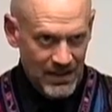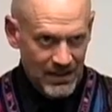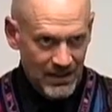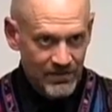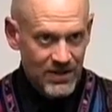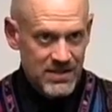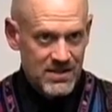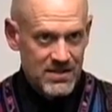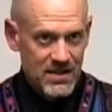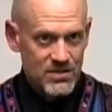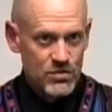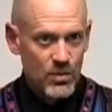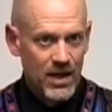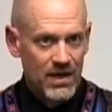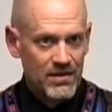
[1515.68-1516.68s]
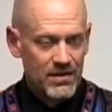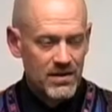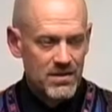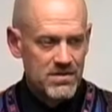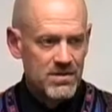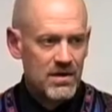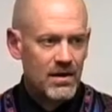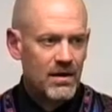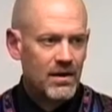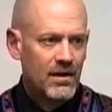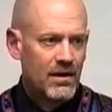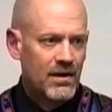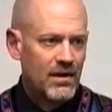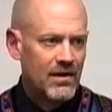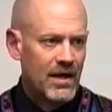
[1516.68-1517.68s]
living in such a way that is,
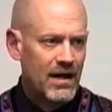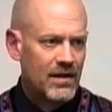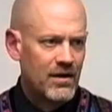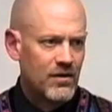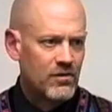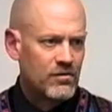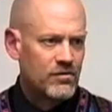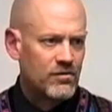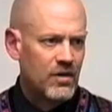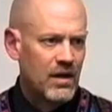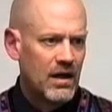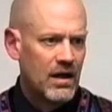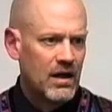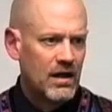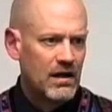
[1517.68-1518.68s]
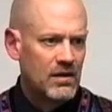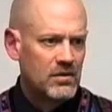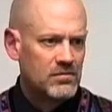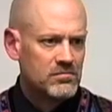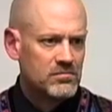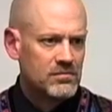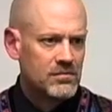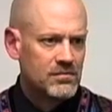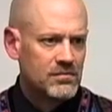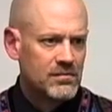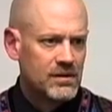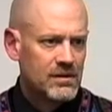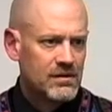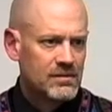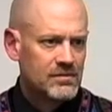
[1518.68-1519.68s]
that is uh,
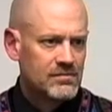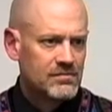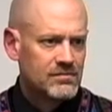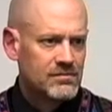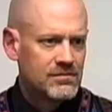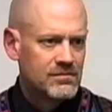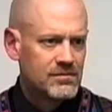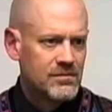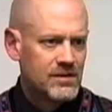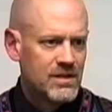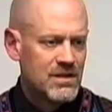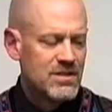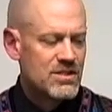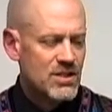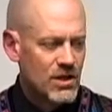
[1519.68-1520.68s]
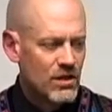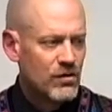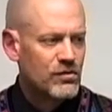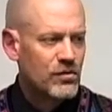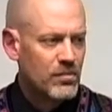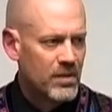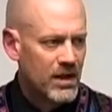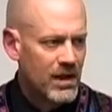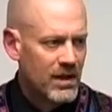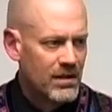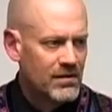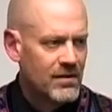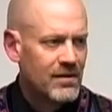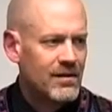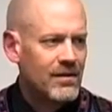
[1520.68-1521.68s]
considered to
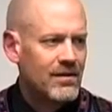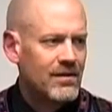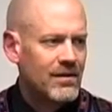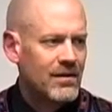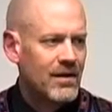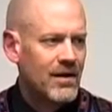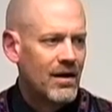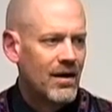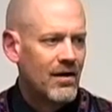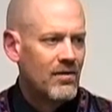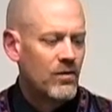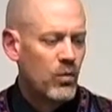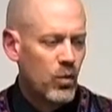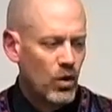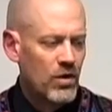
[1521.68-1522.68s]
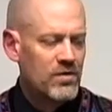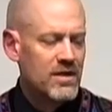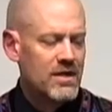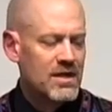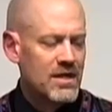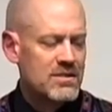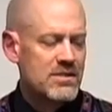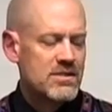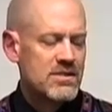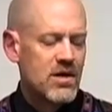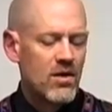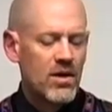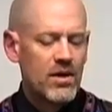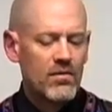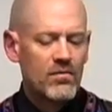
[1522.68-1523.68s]
be uh, the worthy,
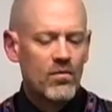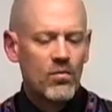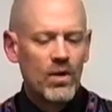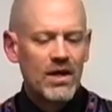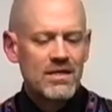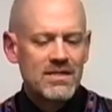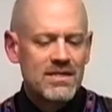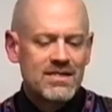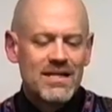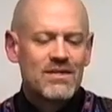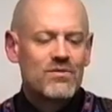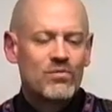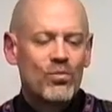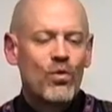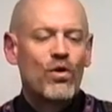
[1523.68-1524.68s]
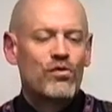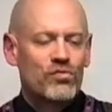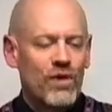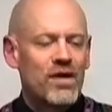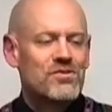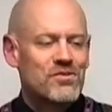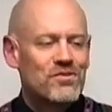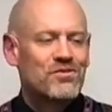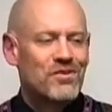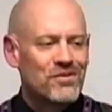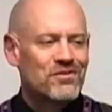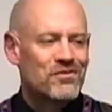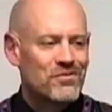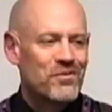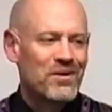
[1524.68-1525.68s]
necessary ways. It's, it's works
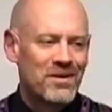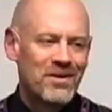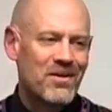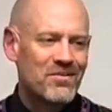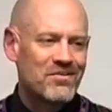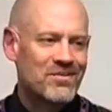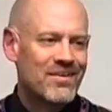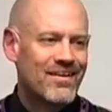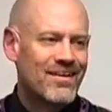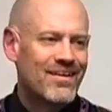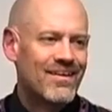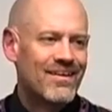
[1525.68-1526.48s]
righteousness, is what it is.